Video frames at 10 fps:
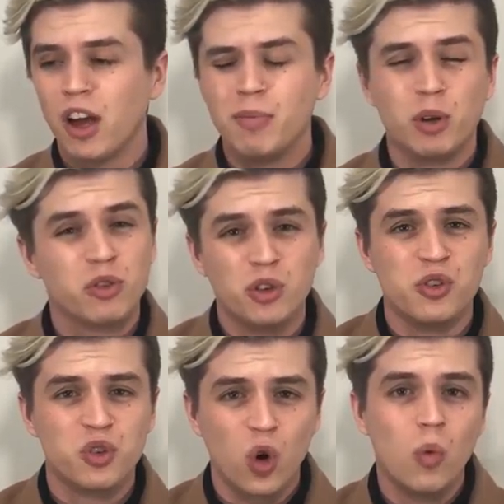I'm not too
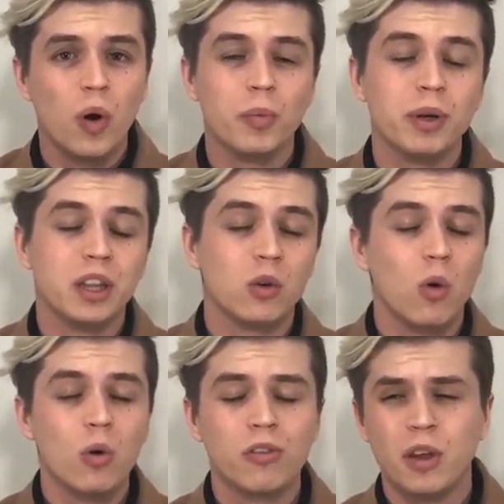sure what would be the
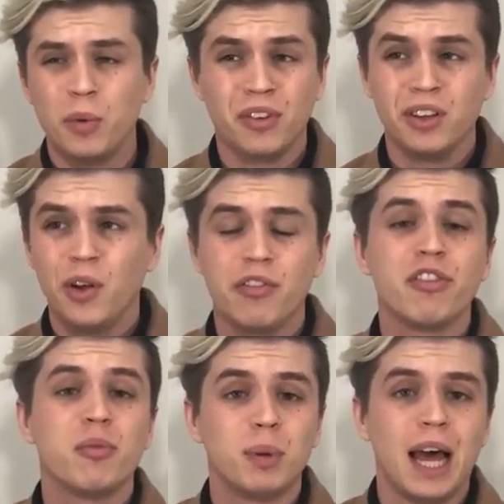cause. There was a lot of
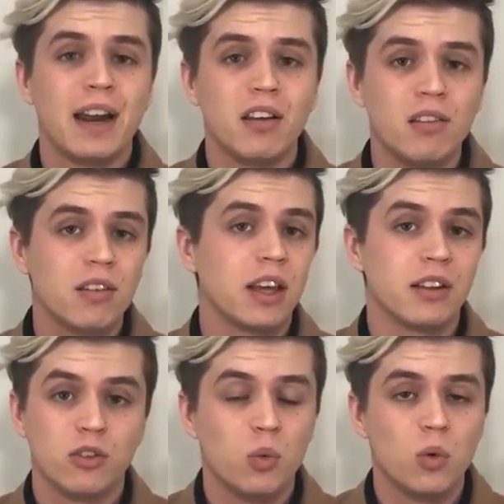splatters
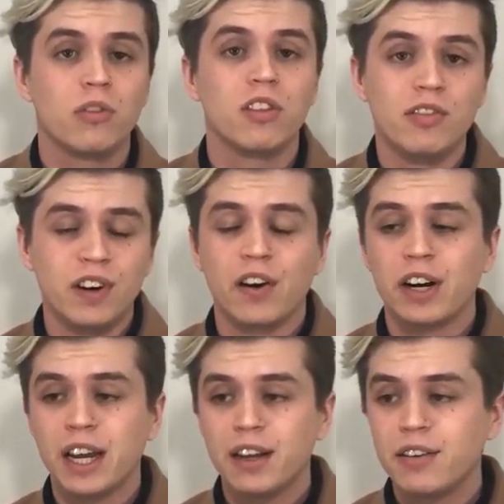uh, towards the
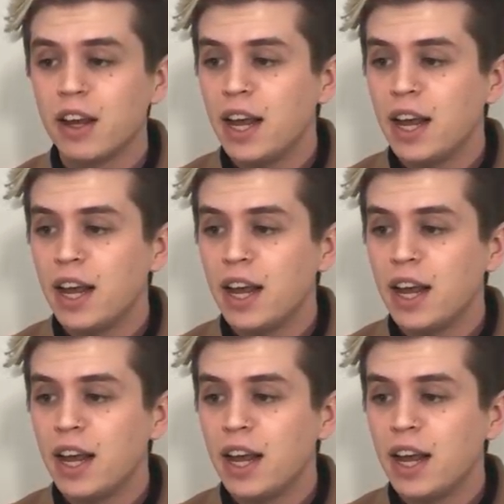very end.